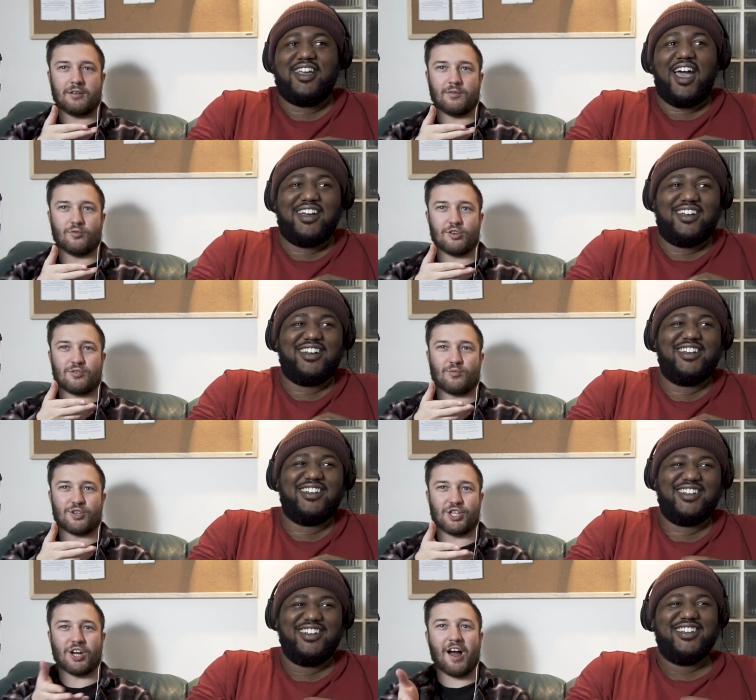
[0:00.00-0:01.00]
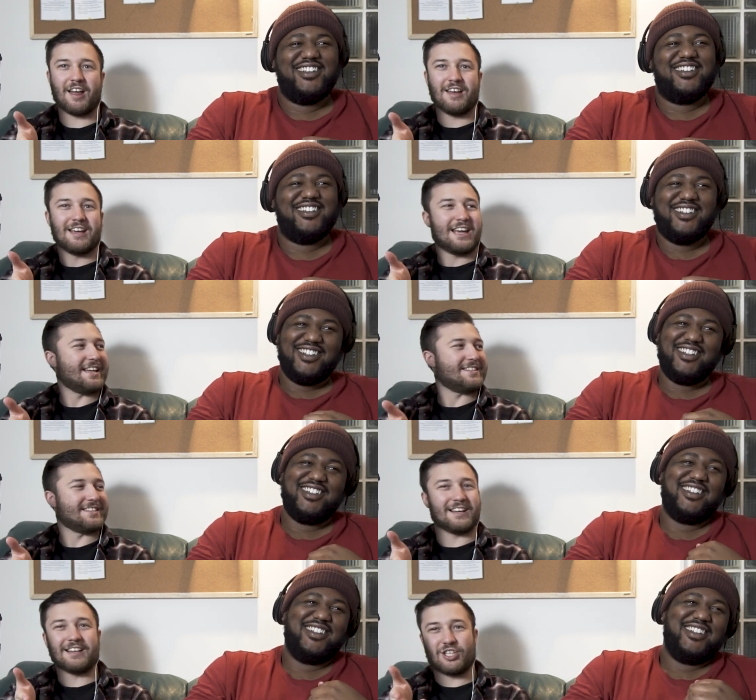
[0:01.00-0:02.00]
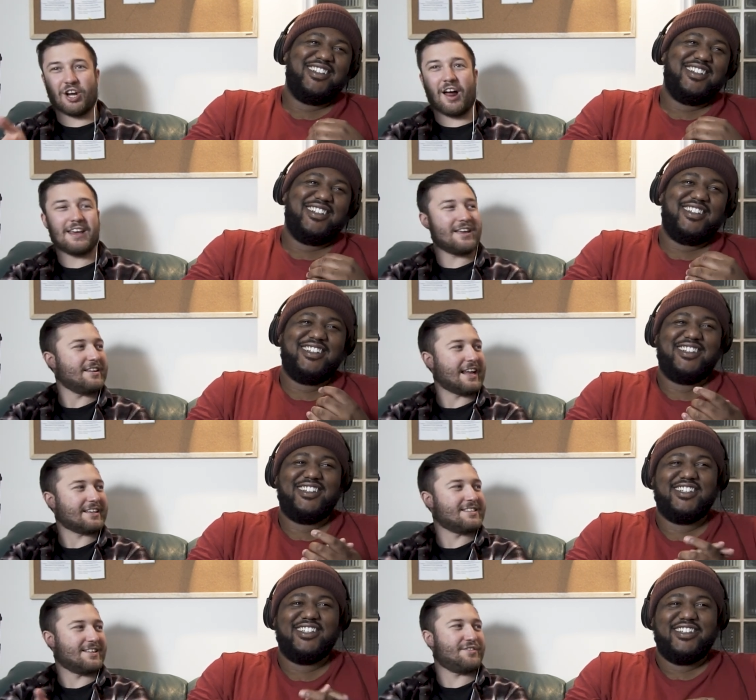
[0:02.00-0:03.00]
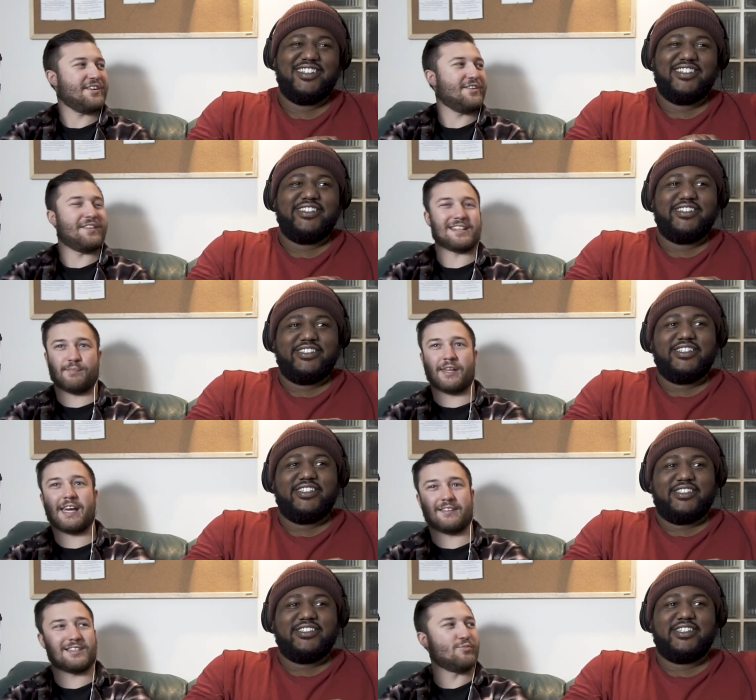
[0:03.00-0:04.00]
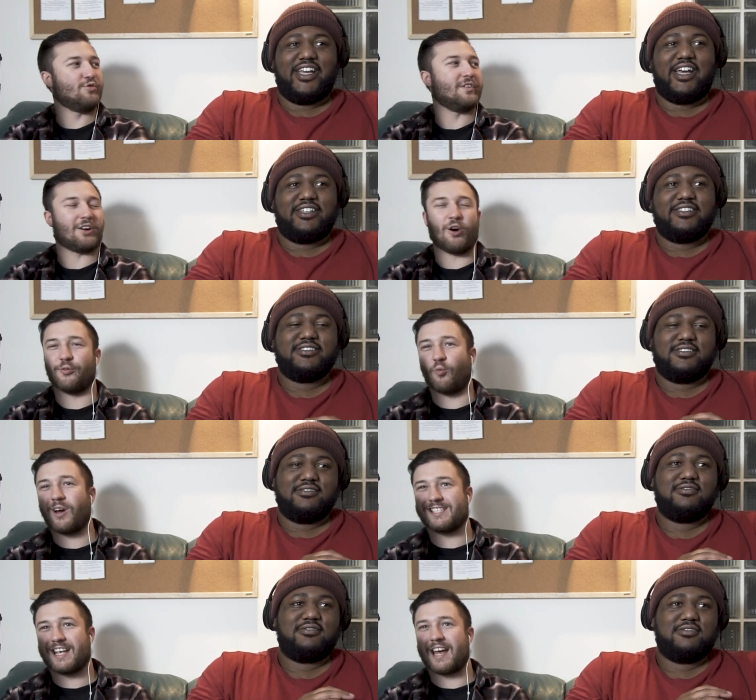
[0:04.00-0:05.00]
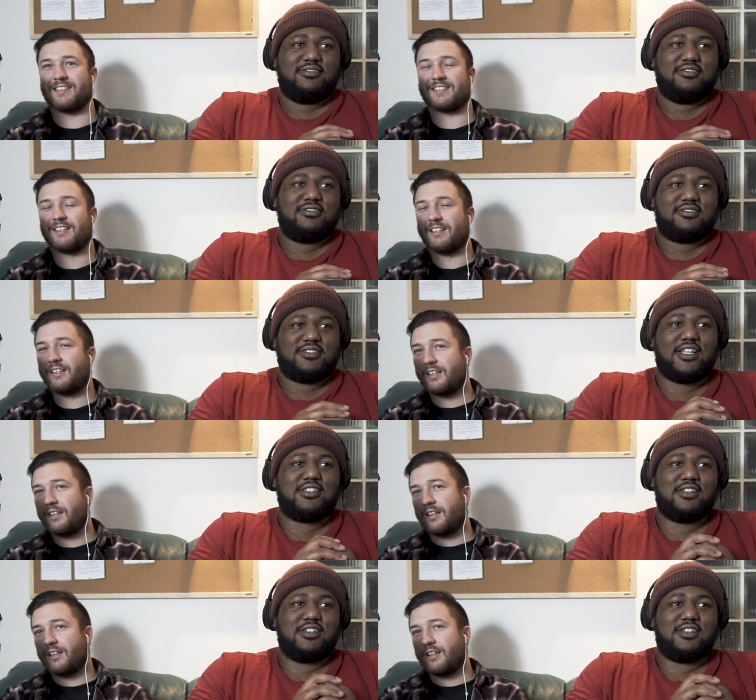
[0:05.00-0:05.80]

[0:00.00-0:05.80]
Speaker 1: yeah, where, where, she got hit to the she got hit next to the theater that's playing this movie yeah. called White Sands. That's